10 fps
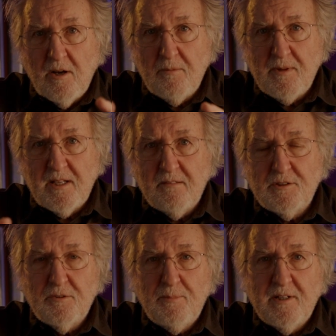I hope that
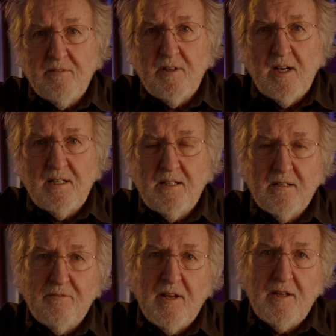gives you a bit of an
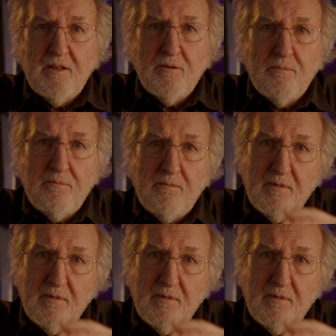idea of how you